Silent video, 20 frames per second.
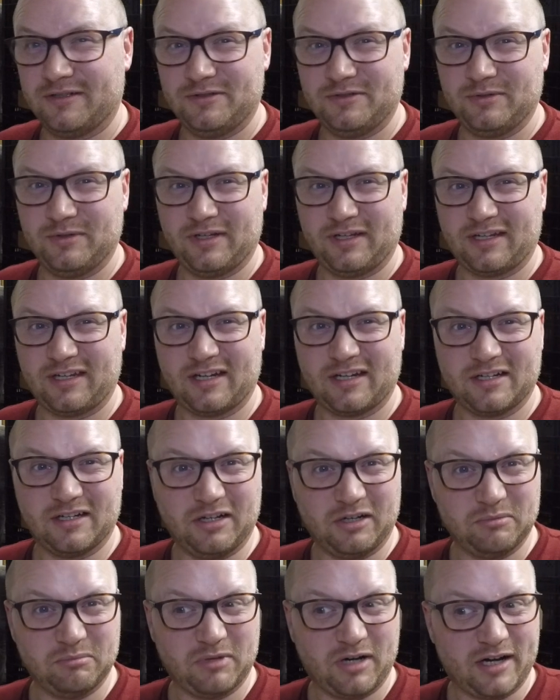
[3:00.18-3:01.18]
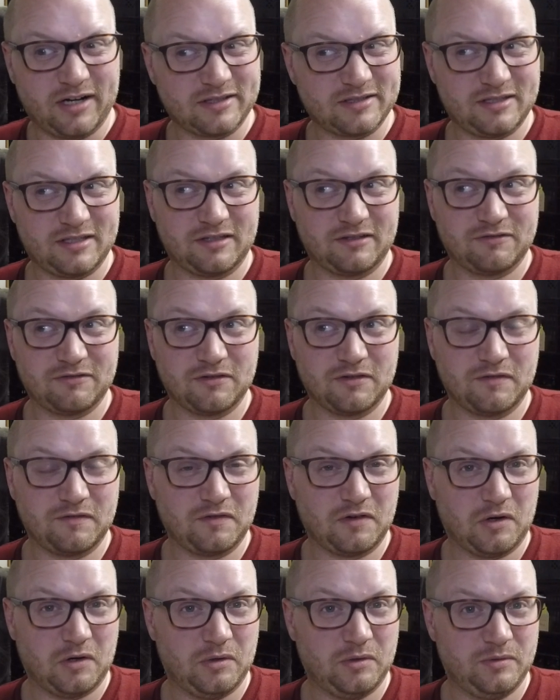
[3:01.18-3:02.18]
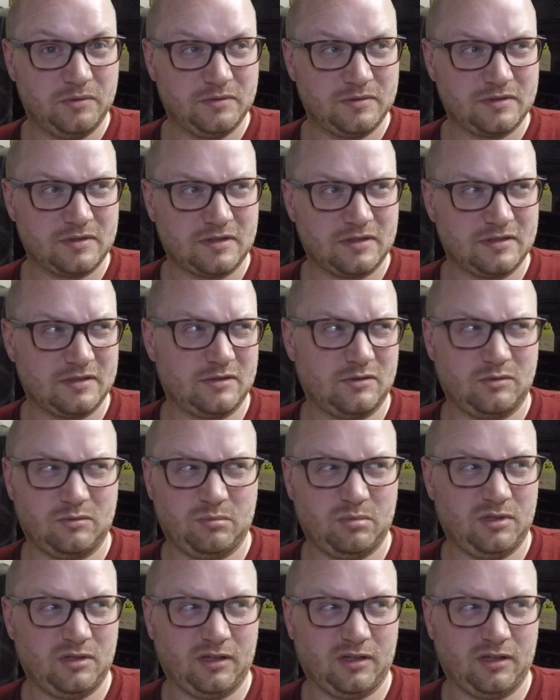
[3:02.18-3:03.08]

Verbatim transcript: do any kind of unboxing for the phones because it would be